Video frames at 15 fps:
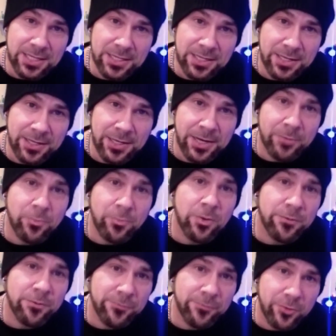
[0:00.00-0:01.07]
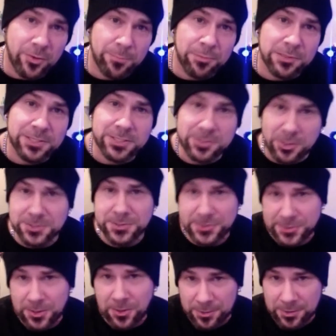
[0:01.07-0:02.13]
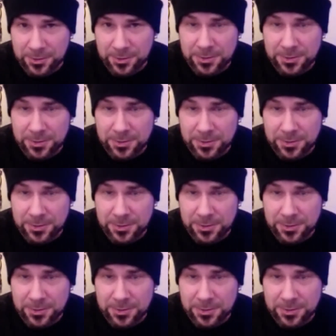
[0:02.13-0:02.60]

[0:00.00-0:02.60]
And I work for a political consultant,